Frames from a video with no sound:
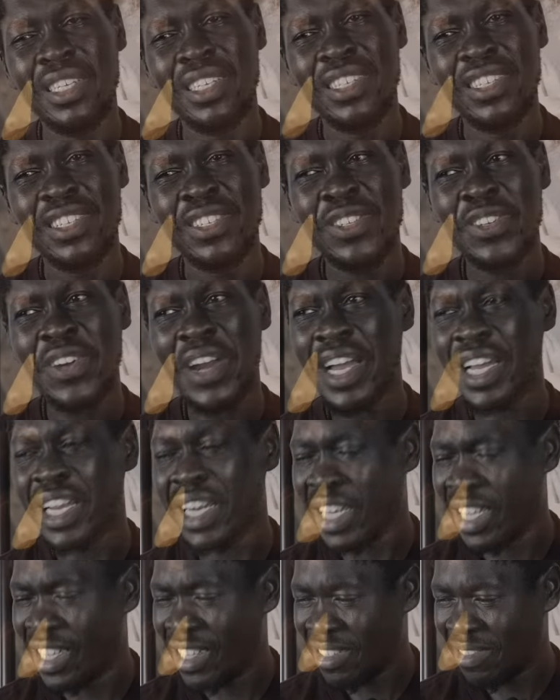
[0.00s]

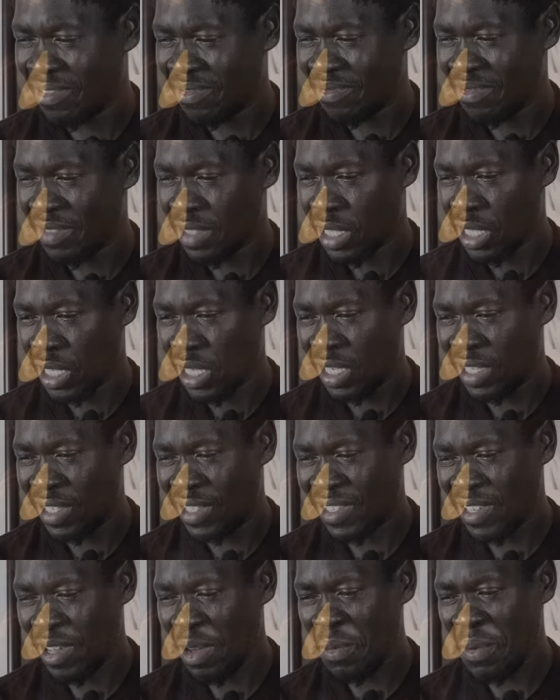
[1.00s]
struggling in
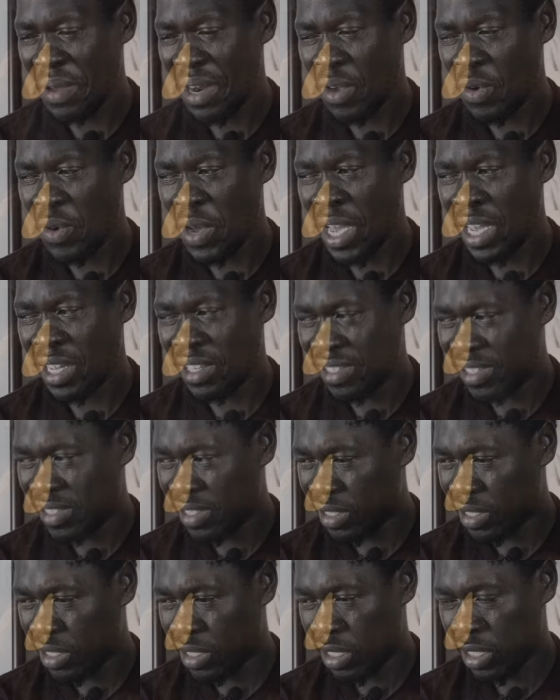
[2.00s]
so many ways,